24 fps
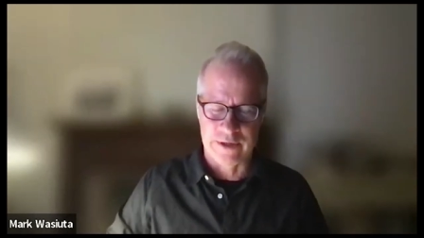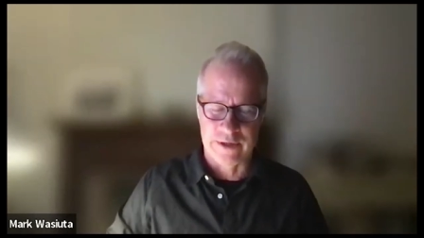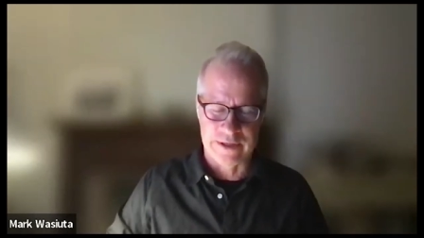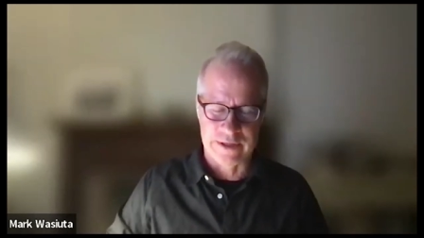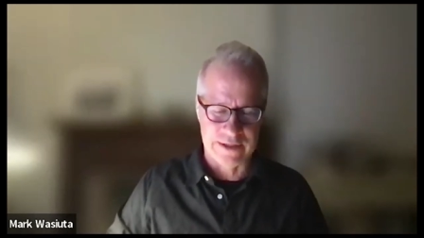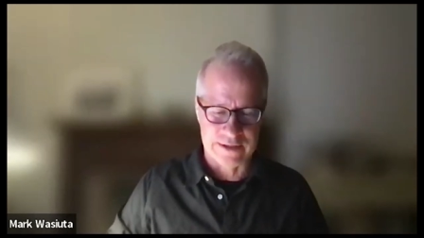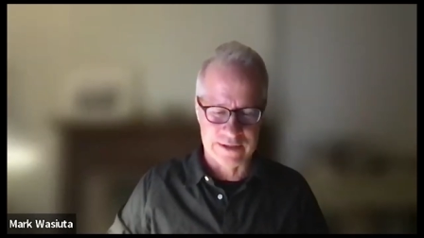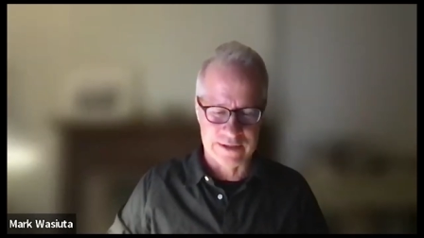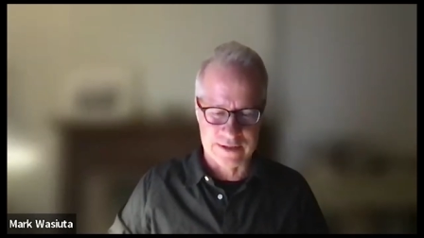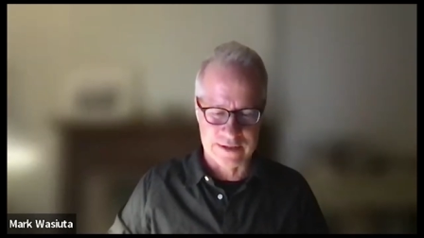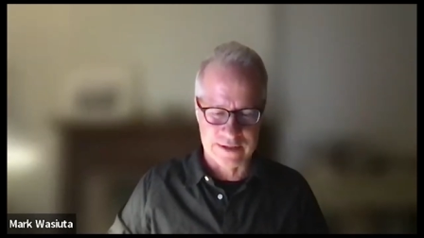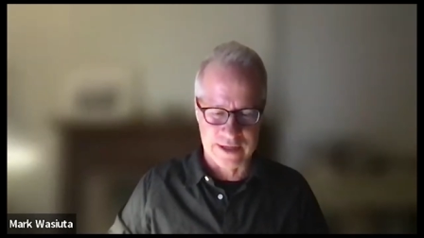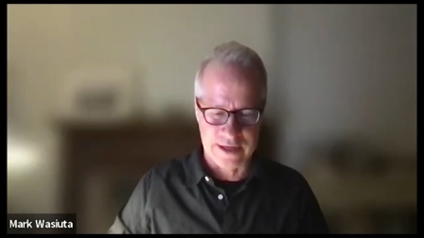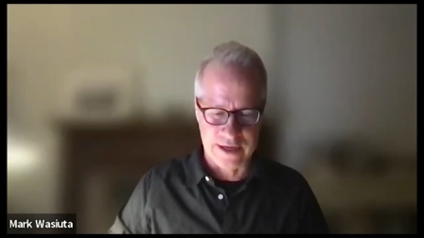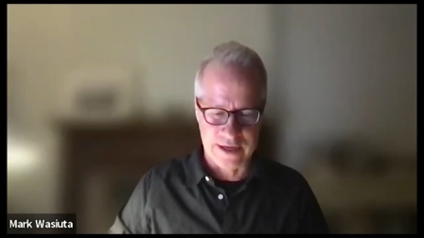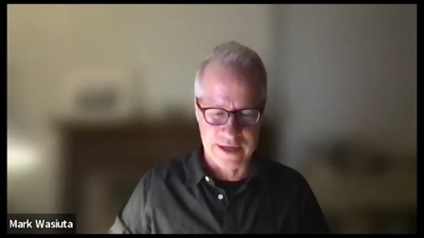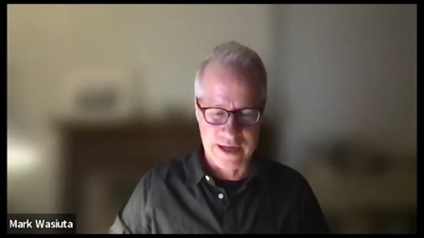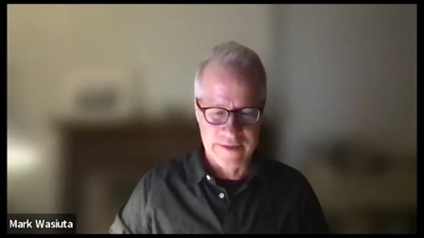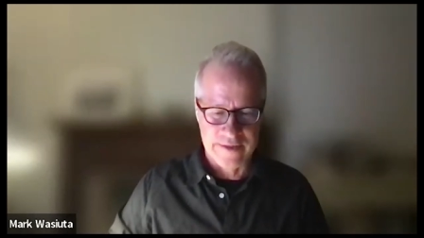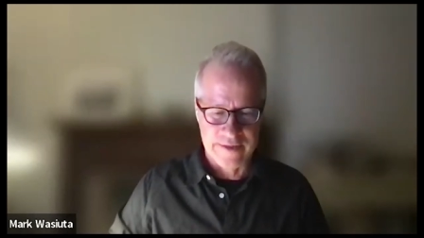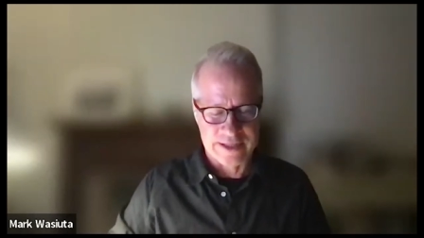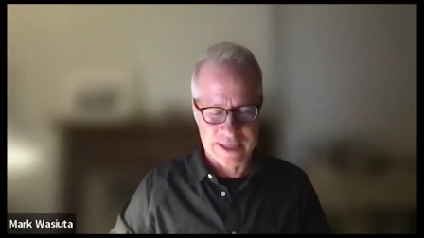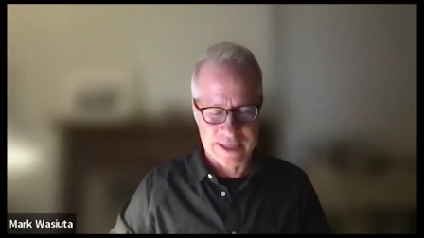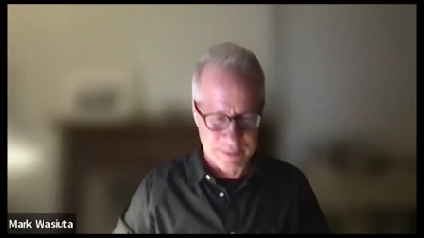what is
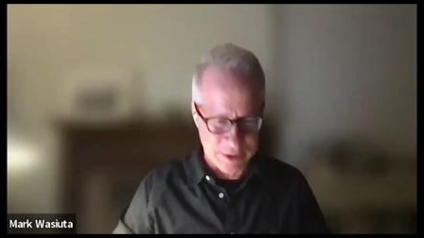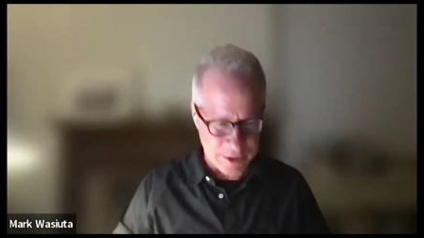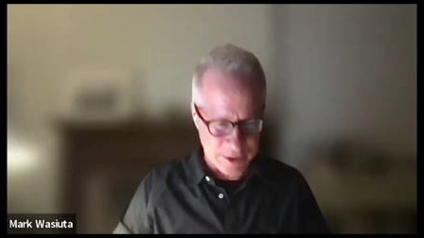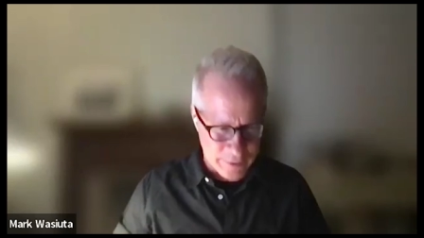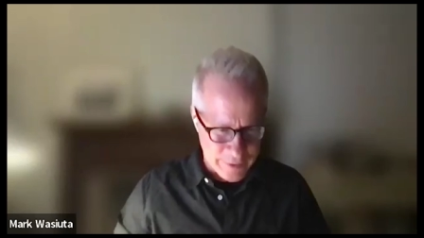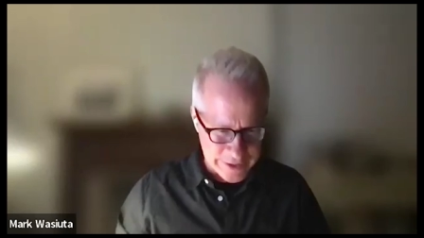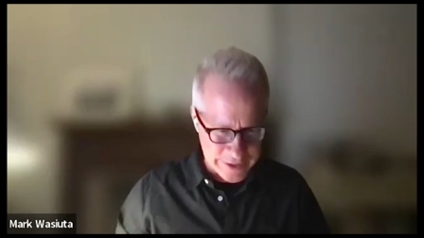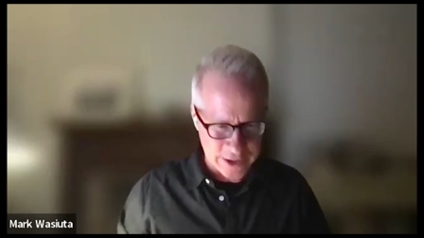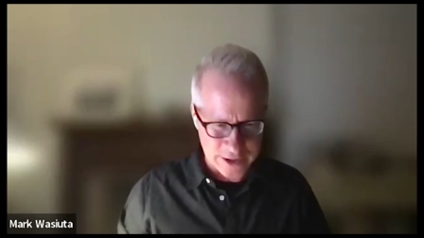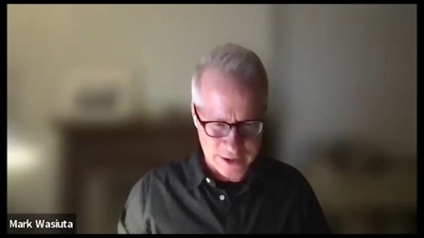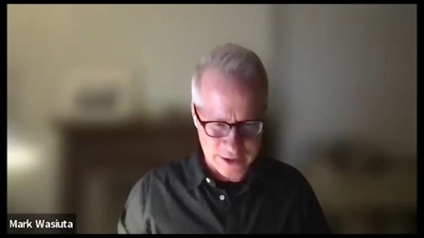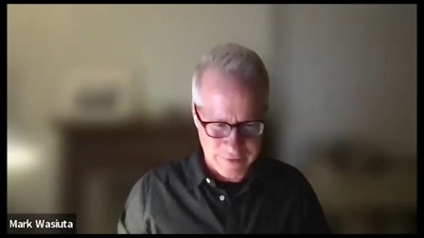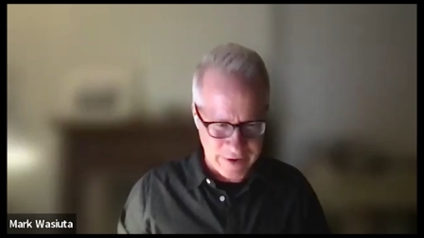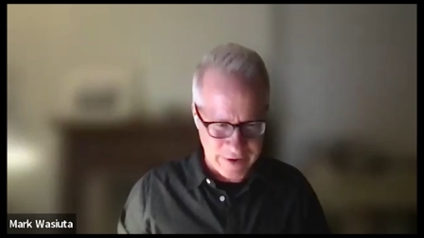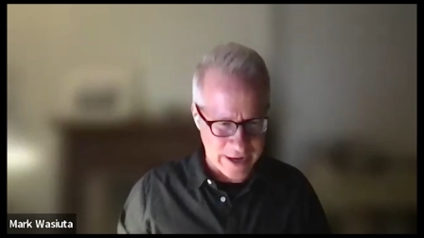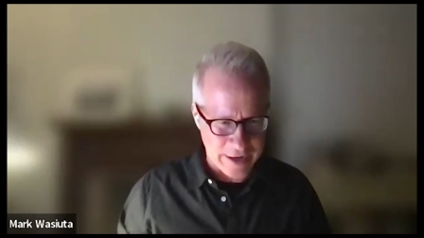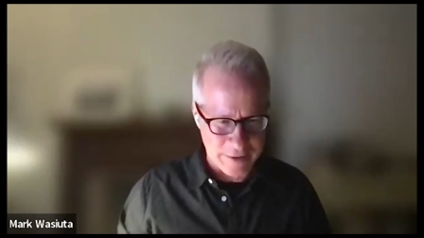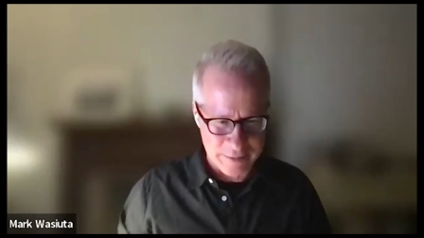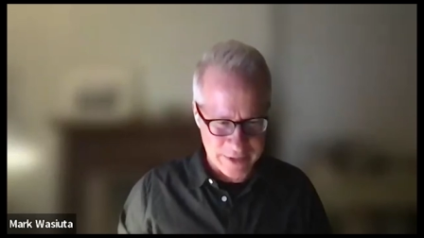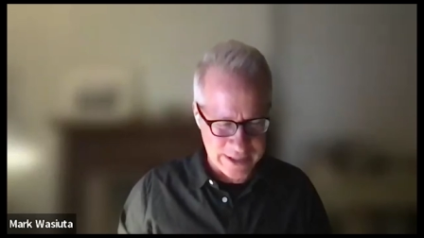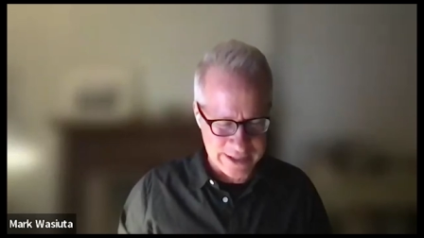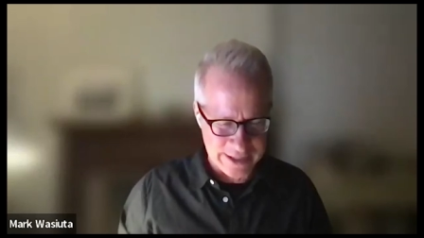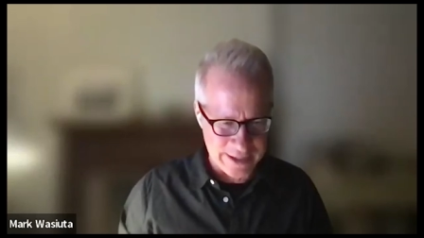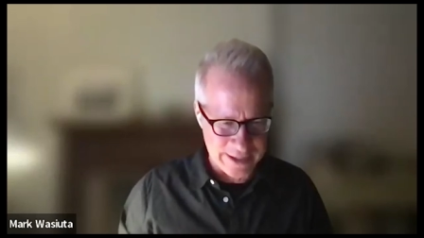the, the simple question of
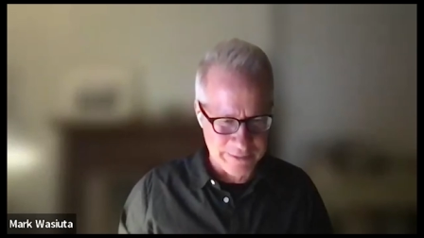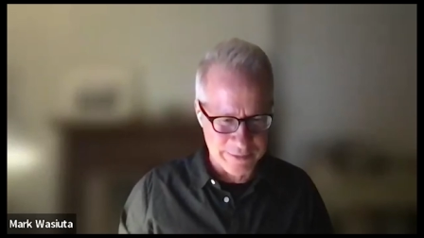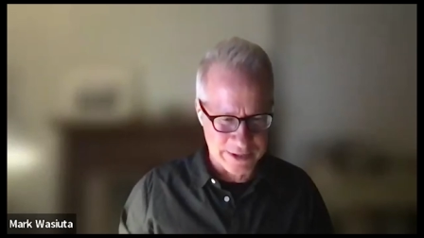how many